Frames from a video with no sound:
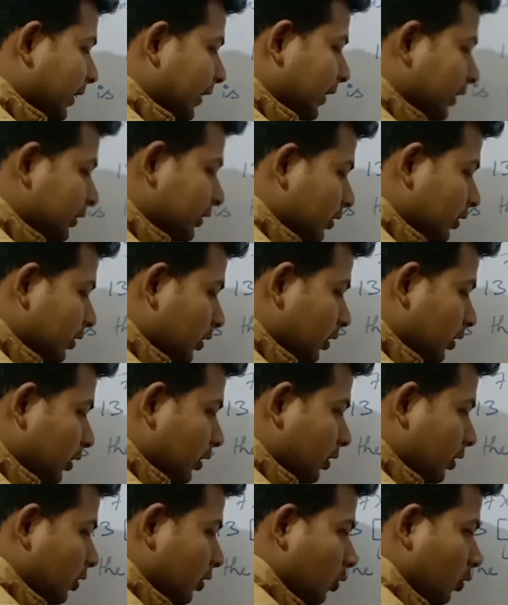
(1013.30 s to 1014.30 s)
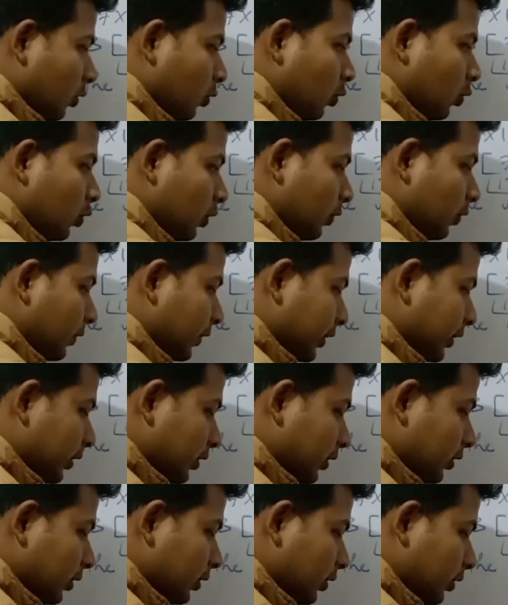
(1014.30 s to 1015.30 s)
So we can write it as
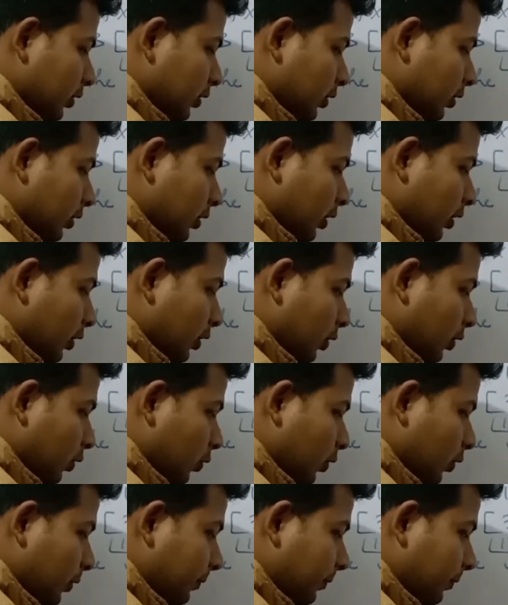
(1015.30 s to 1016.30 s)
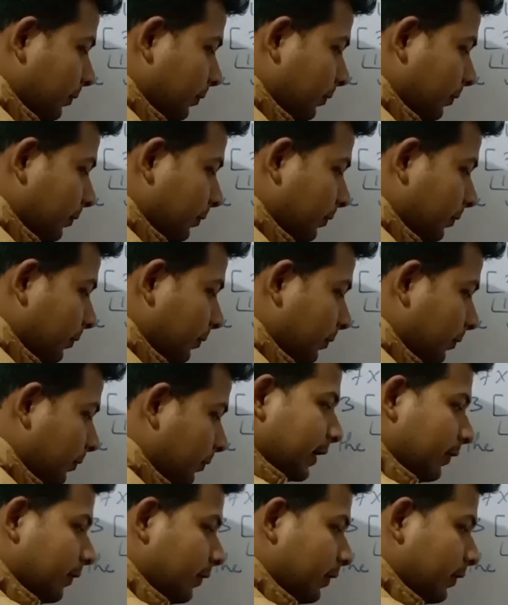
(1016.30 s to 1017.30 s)
root over root
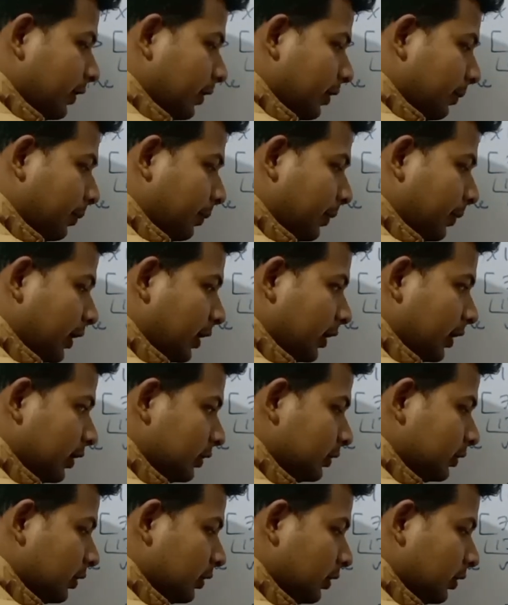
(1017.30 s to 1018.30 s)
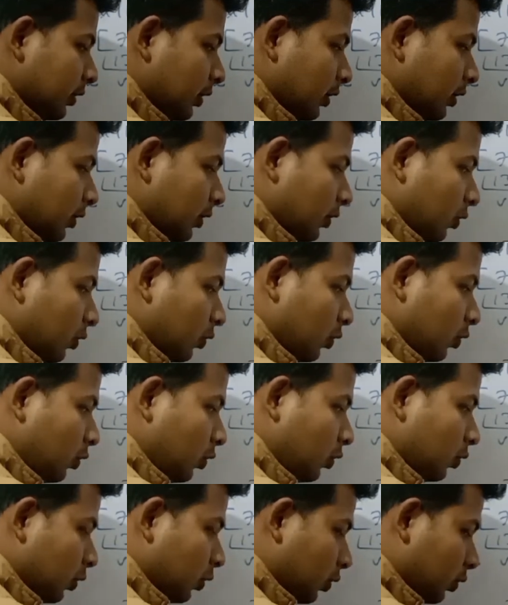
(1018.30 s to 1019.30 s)
5 plus
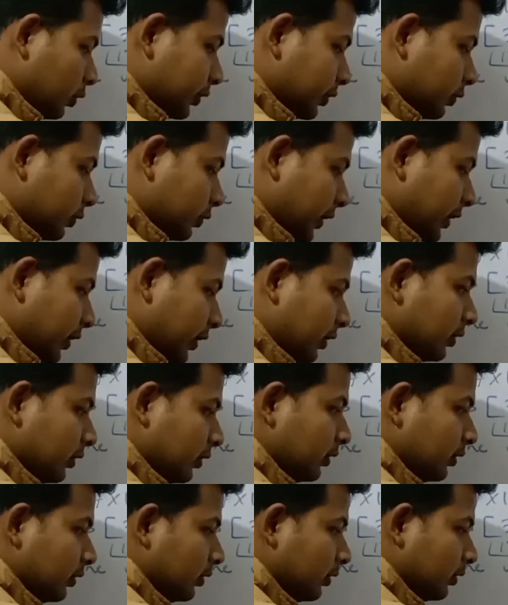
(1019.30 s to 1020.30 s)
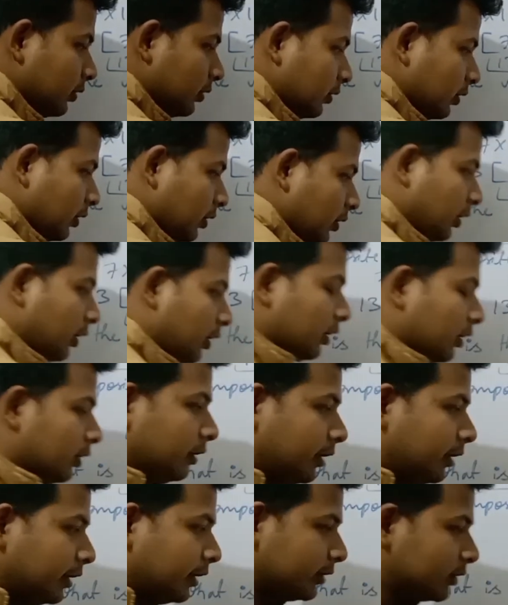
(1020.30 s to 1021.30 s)
root 2 whole square.
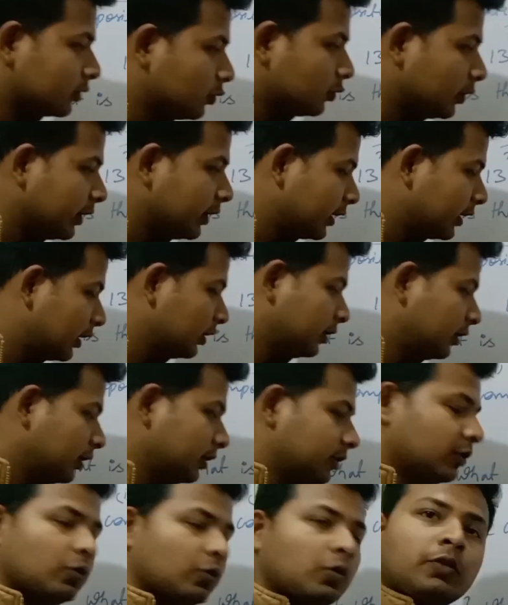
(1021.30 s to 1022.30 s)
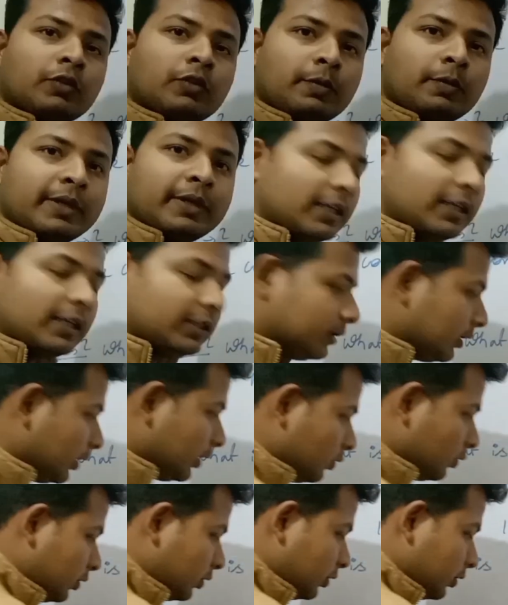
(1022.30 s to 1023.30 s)
This square and this root will be
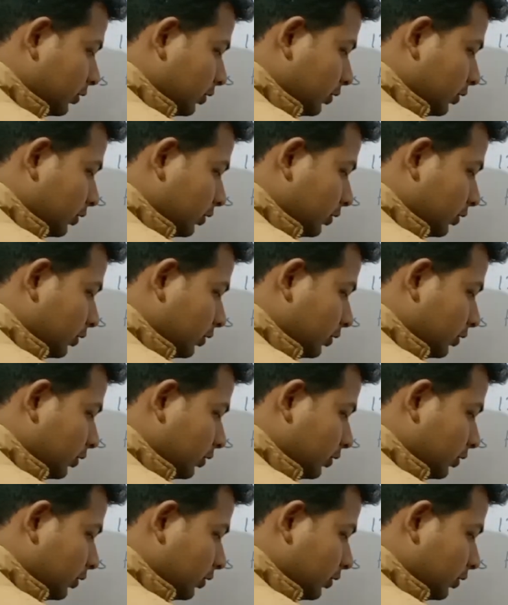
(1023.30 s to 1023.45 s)
cancelled